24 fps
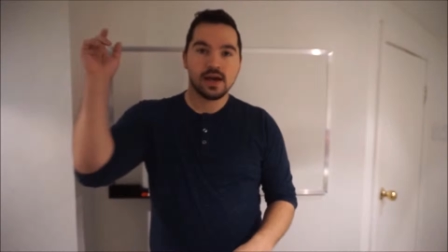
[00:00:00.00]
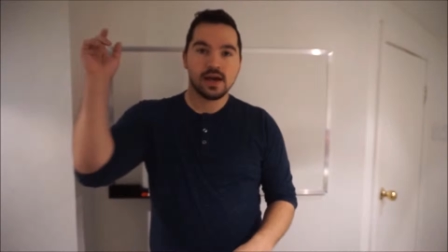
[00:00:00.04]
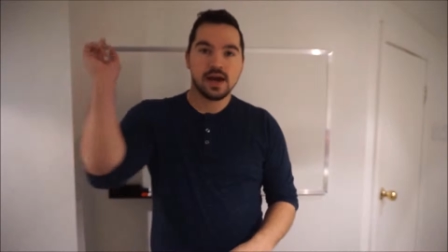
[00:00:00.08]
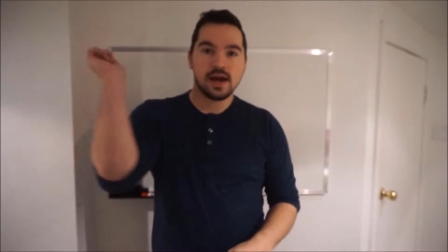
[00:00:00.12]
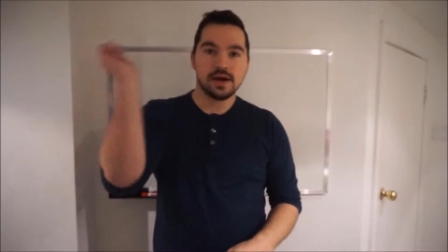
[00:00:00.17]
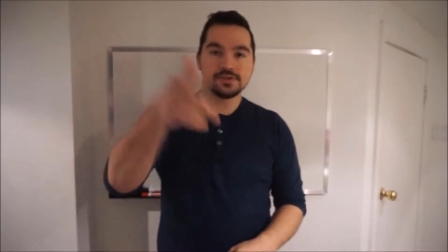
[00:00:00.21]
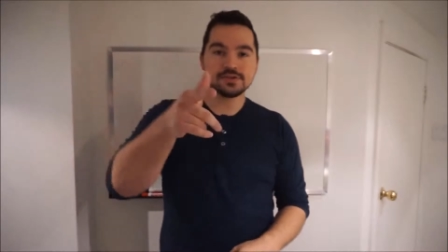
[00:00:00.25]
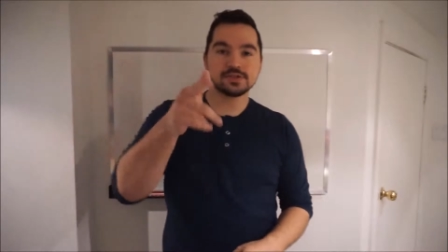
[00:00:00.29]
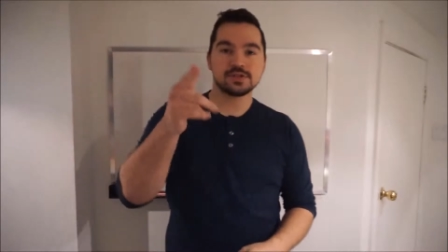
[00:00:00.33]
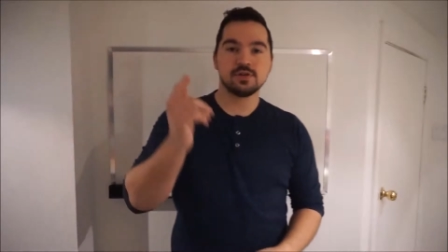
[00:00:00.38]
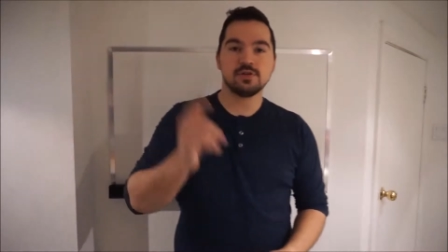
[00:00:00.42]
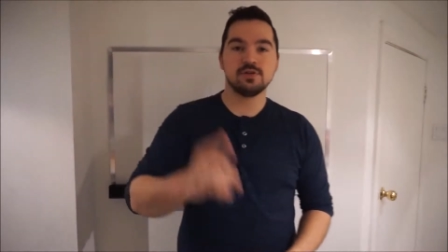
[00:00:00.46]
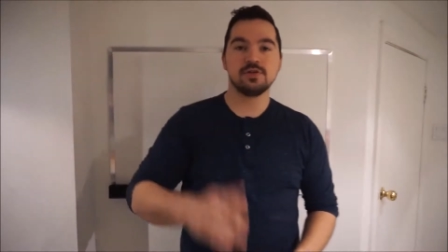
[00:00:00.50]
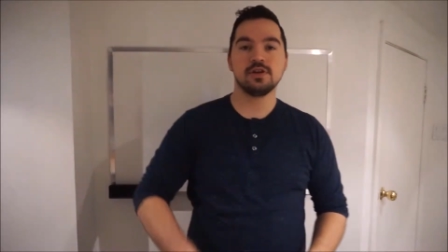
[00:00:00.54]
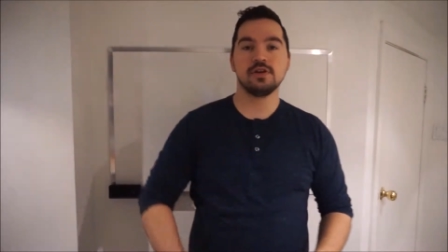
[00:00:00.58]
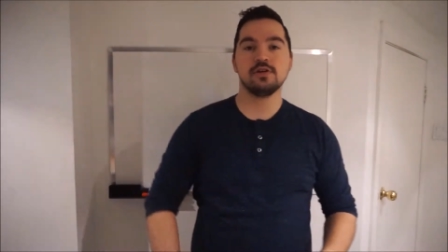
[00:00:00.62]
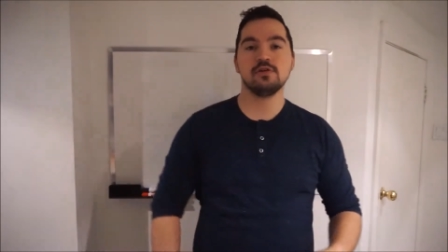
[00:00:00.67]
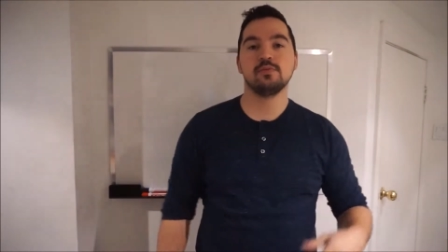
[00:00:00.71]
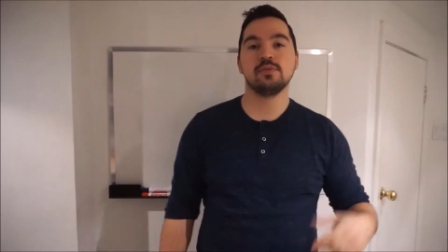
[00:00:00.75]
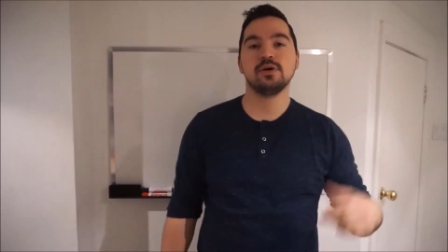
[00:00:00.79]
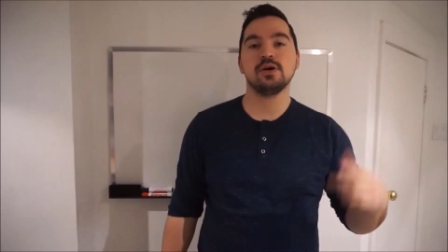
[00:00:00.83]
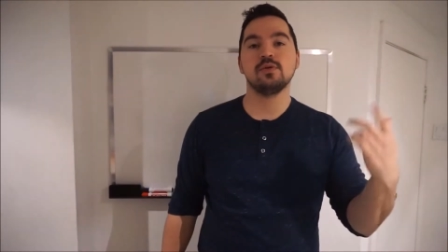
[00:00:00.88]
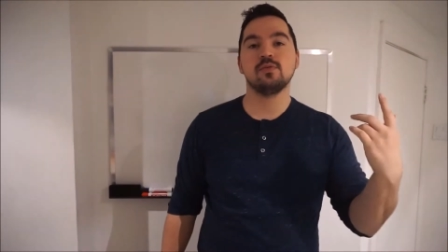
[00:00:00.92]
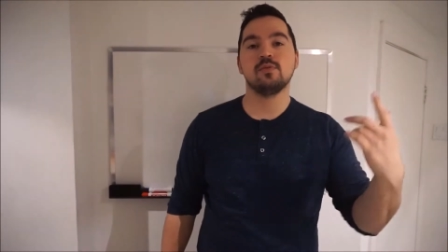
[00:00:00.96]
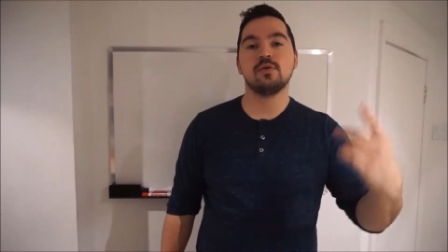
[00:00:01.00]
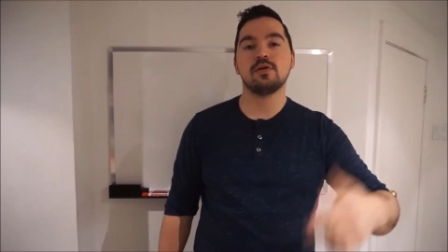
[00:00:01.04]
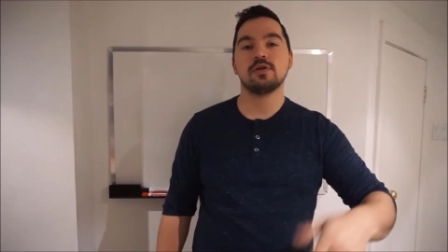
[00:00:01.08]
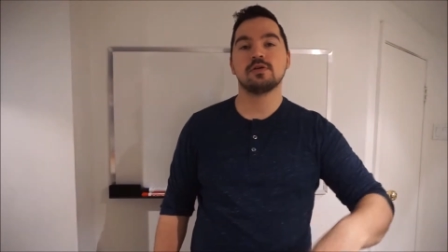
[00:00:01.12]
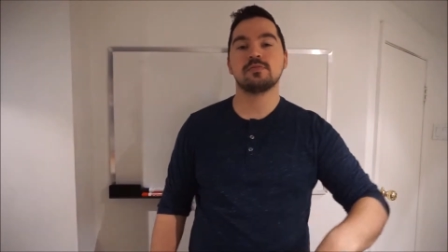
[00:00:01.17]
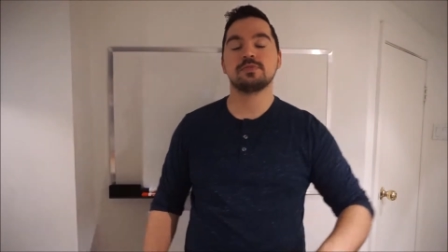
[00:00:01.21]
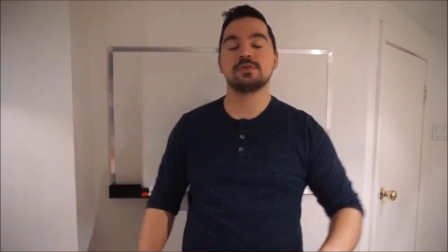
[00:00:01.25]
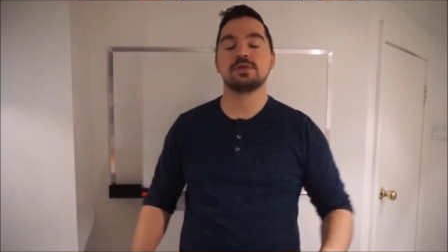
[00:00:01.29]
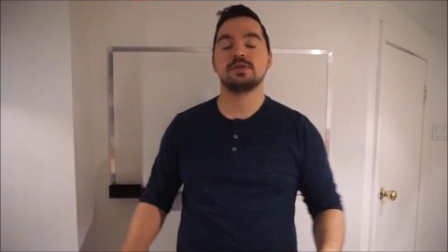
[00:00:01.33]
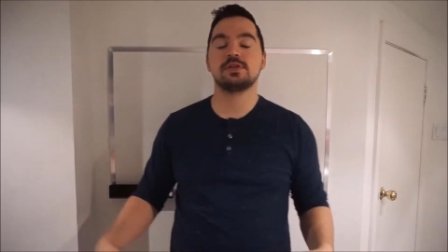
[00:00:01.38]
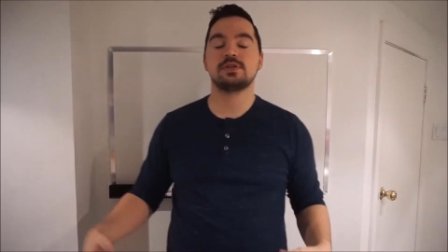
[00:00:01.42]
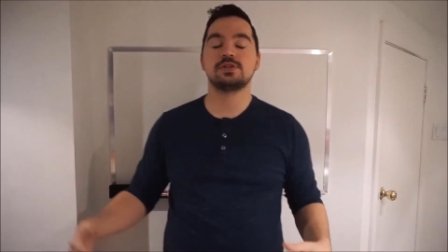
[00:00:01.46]
How's it going, everybody?
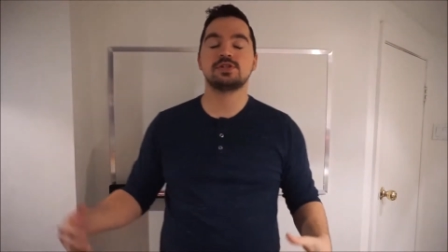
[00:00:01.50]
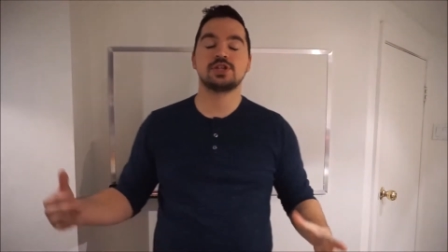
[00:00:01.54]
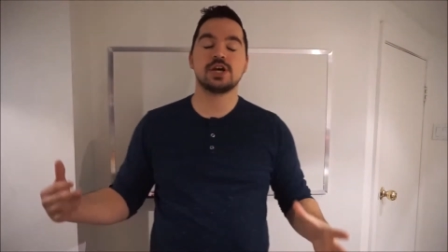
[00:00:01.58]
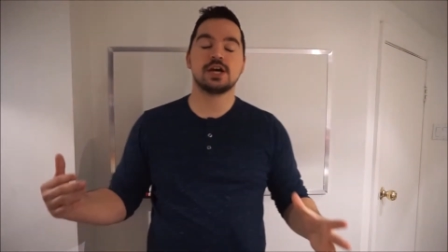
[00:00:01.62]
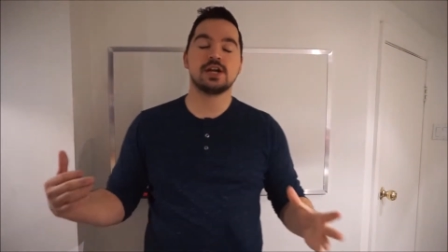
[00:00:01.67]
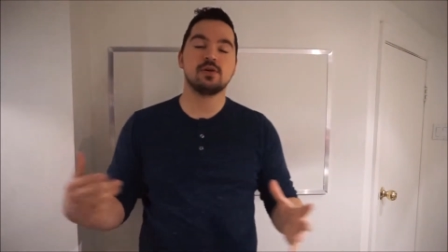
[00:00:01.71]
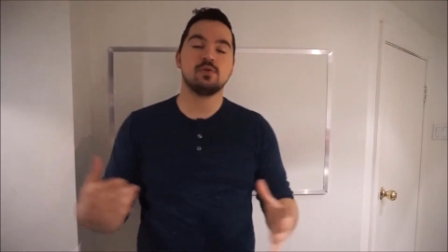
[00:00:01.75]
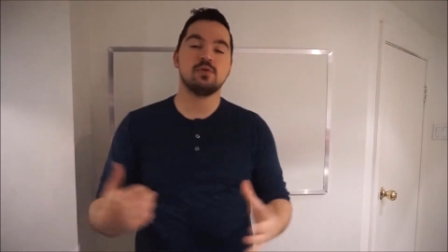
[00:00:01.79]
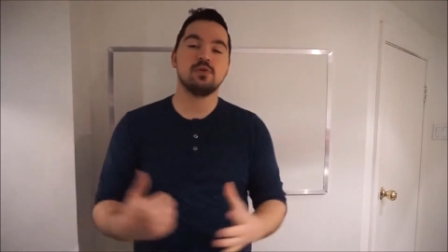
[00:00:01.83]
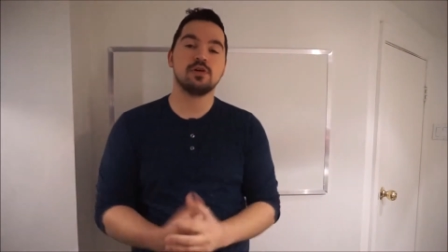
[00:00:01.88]
Welcome to the channel.